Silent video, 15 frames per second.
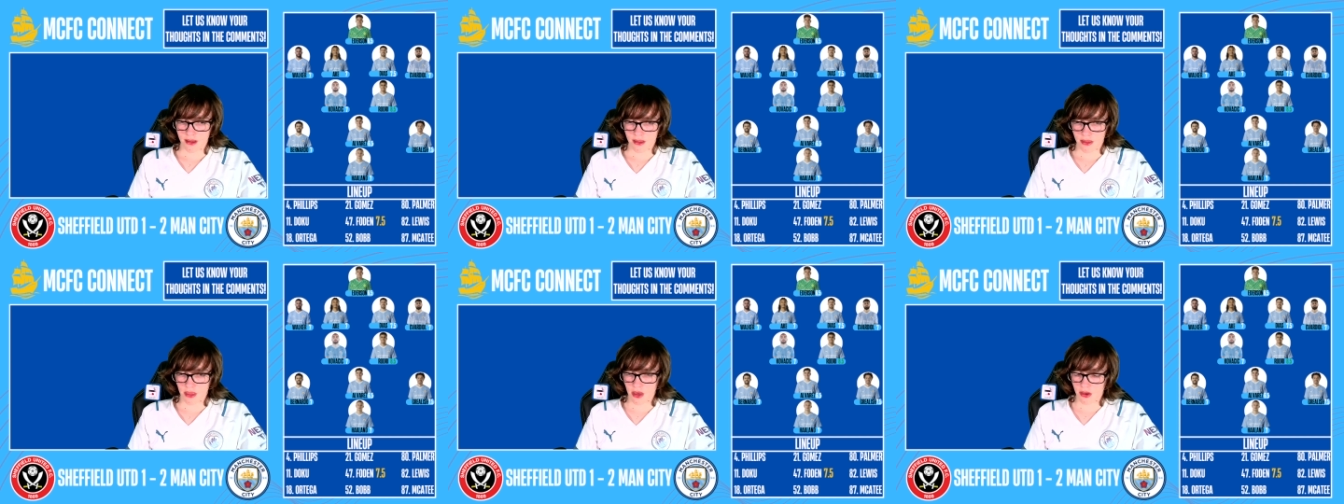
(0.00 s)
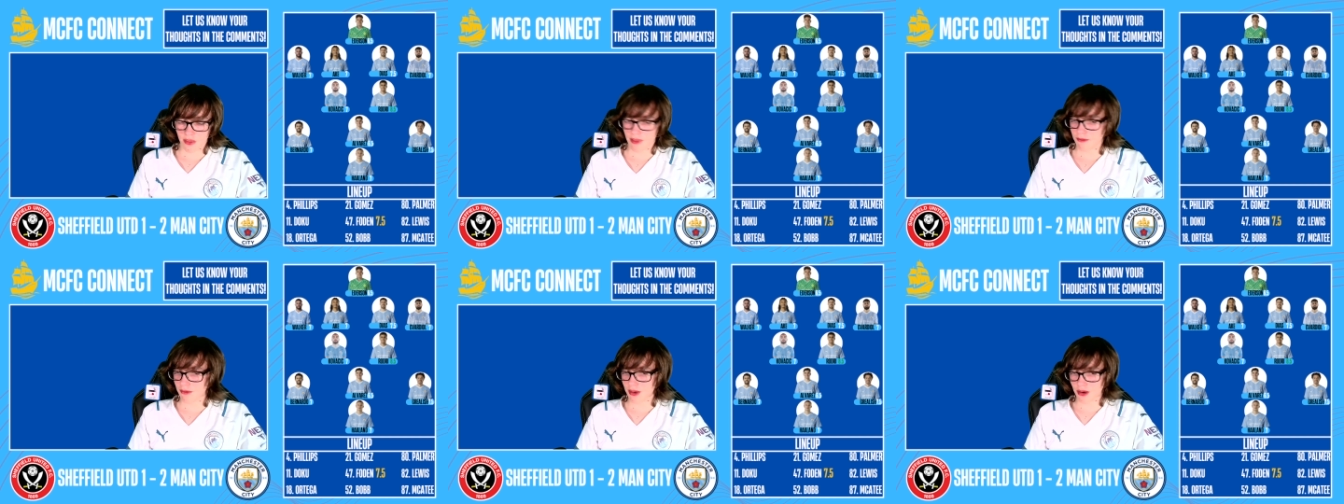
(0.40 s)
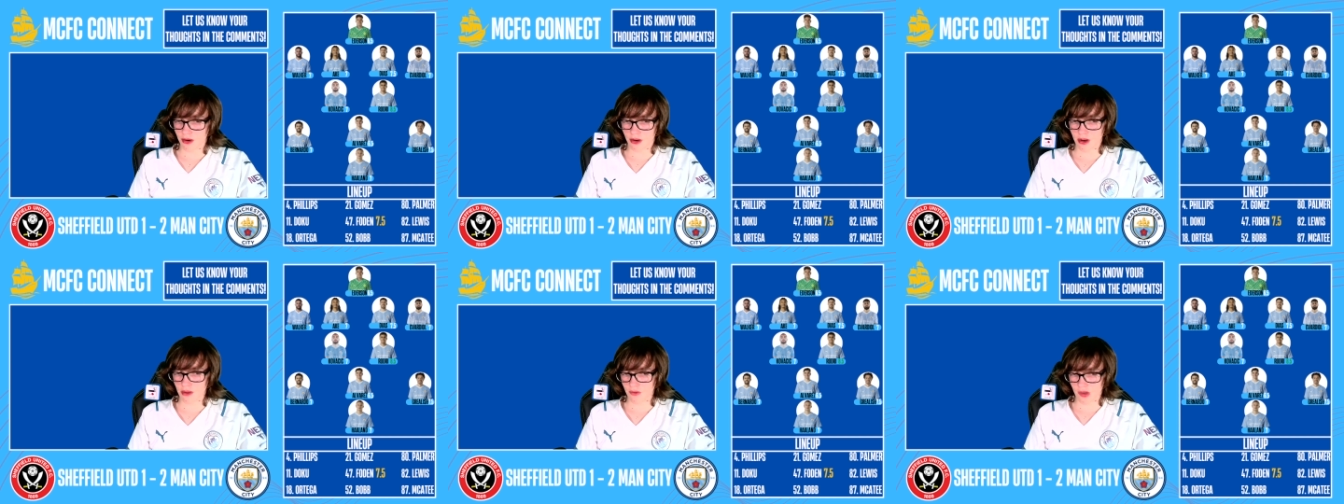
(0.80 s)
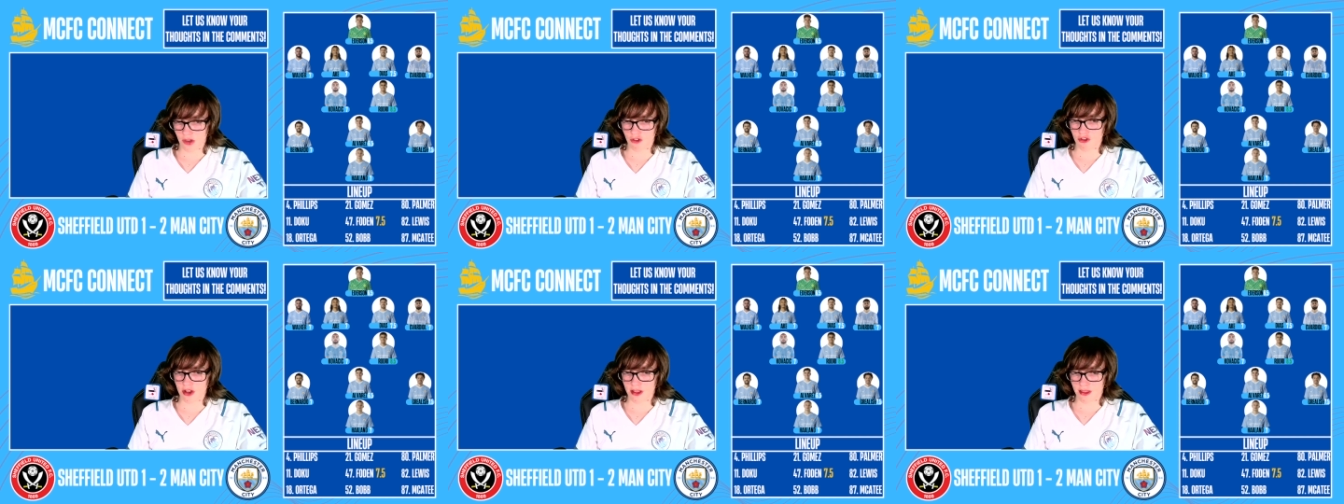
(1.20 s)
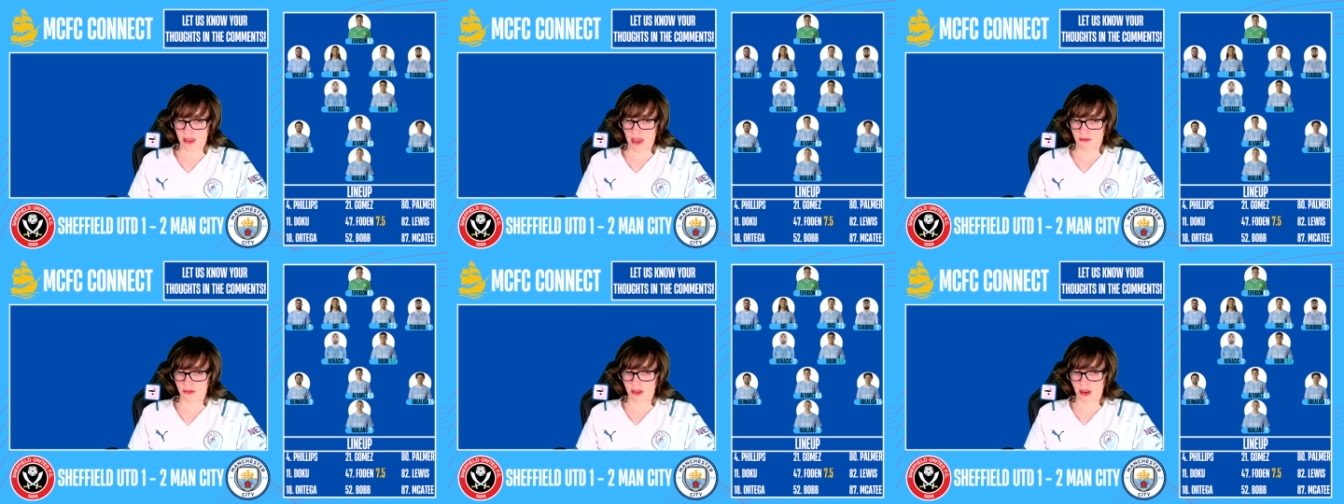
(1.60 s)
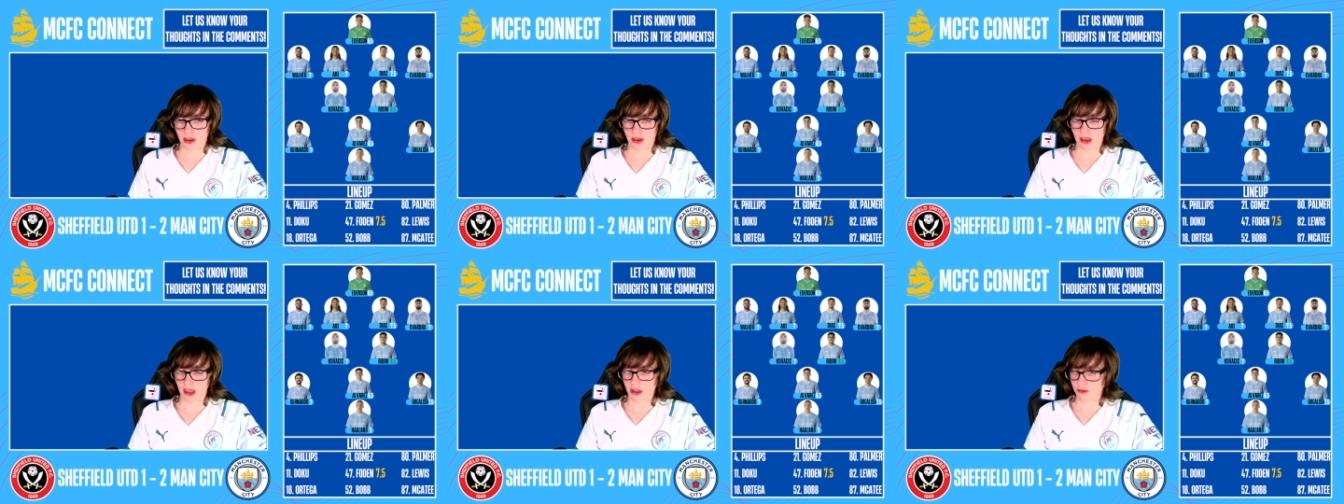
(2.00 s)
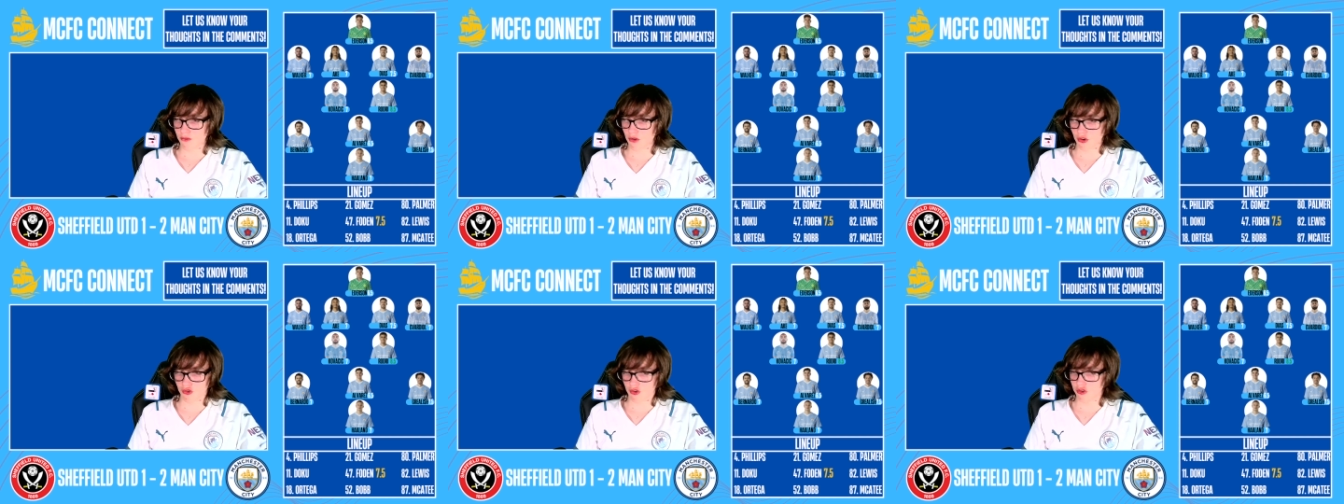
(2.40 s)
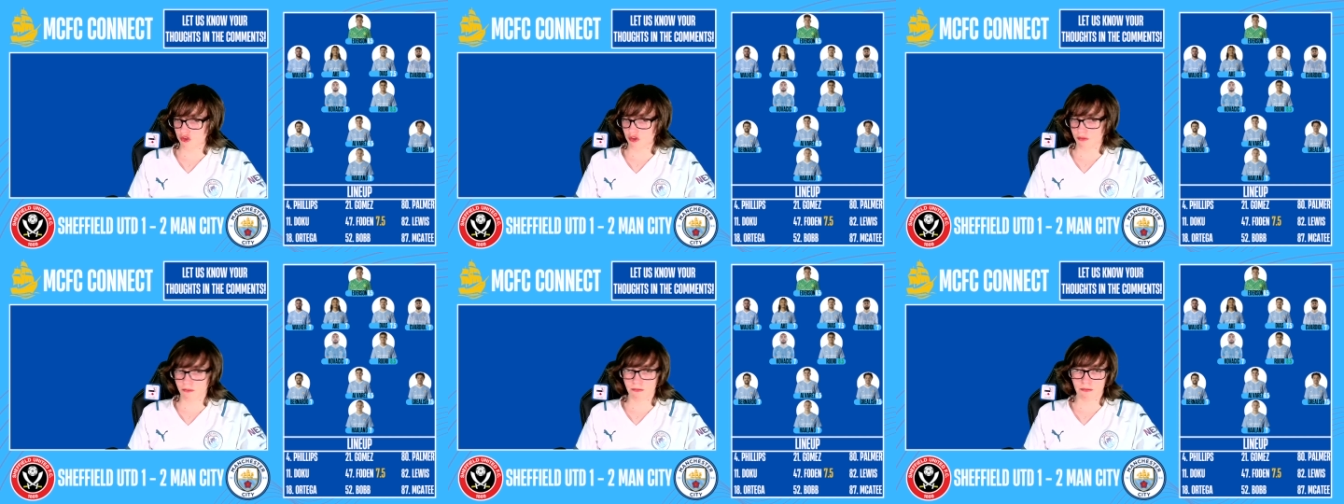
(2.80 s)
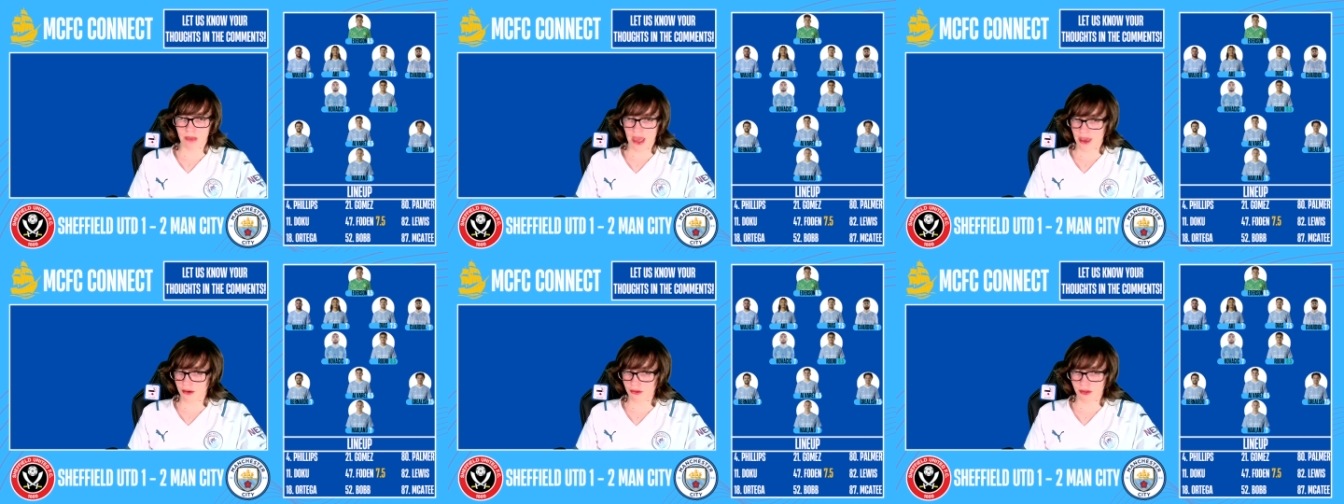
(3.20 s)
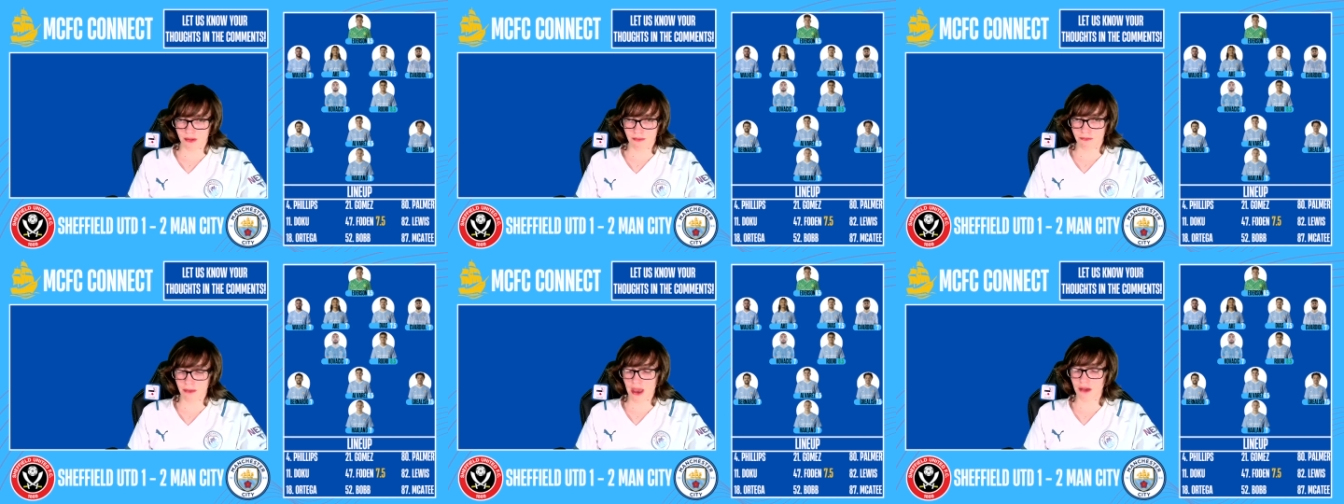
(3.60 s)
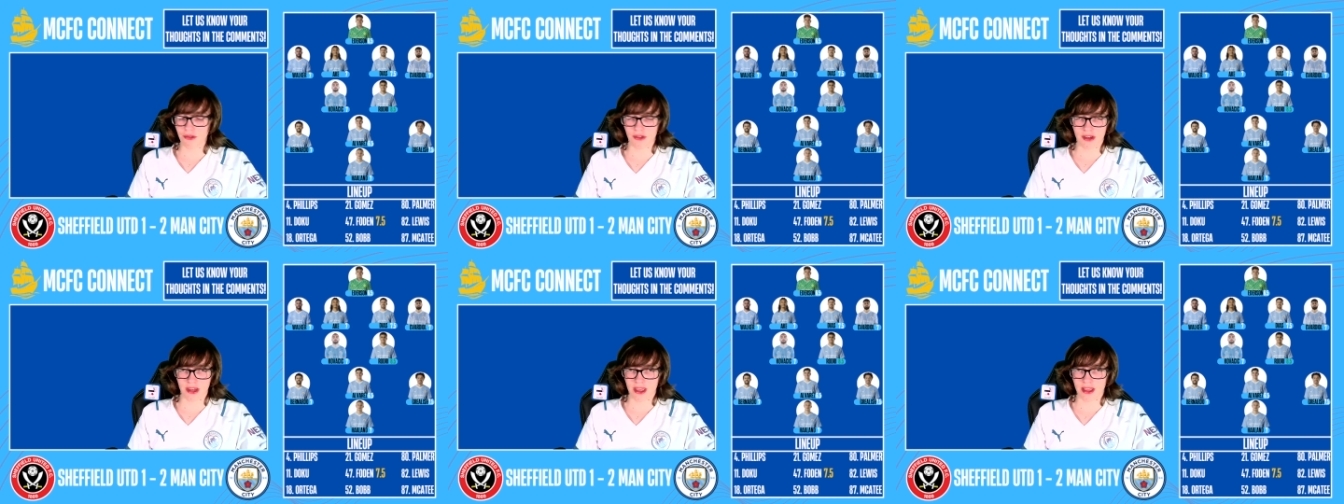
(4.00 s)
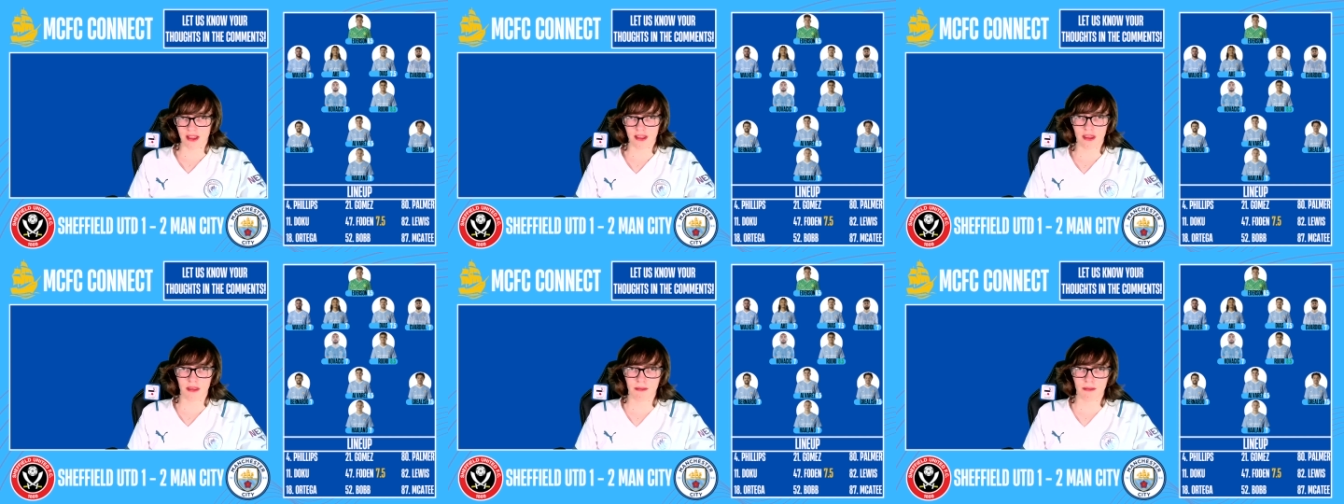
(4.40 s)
Luckily, we got another good chance after, and Rodri just belted it into the